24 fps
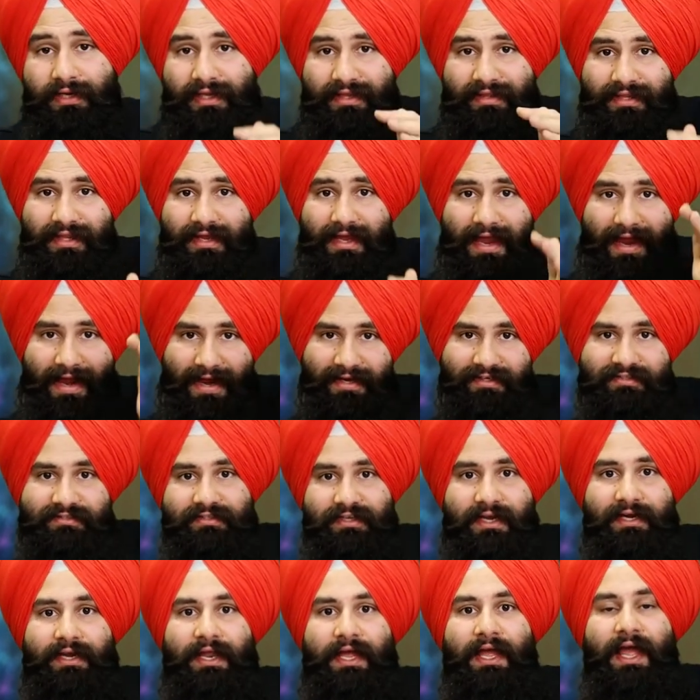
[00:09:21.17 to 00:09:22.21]
In the ad
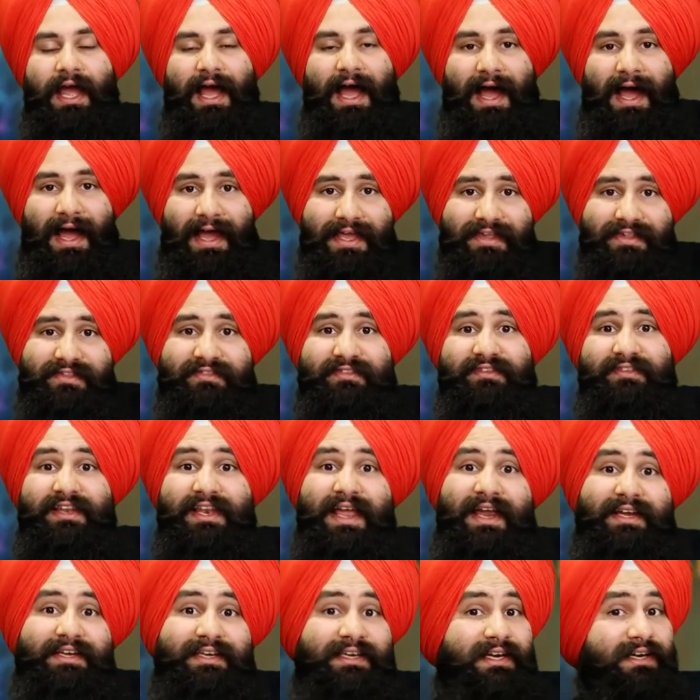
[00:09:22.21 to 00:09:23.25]
set, I
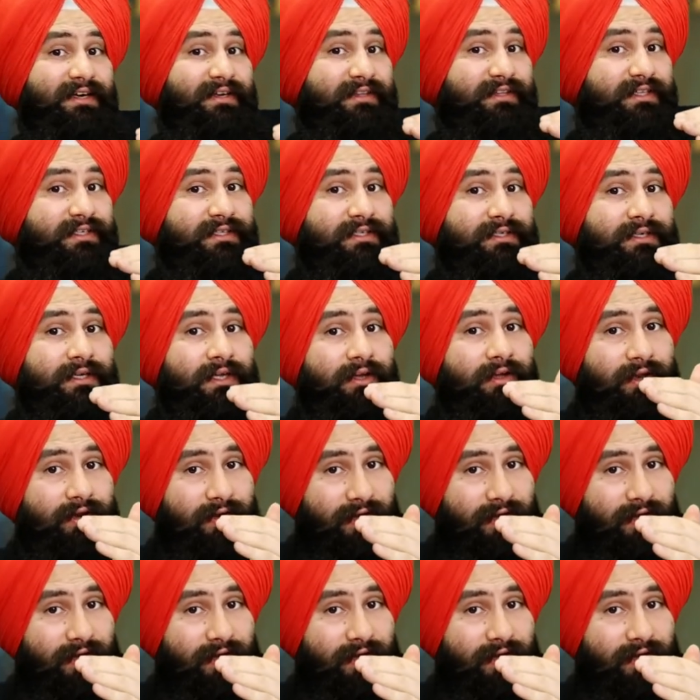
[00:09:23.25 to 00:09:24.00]
selected the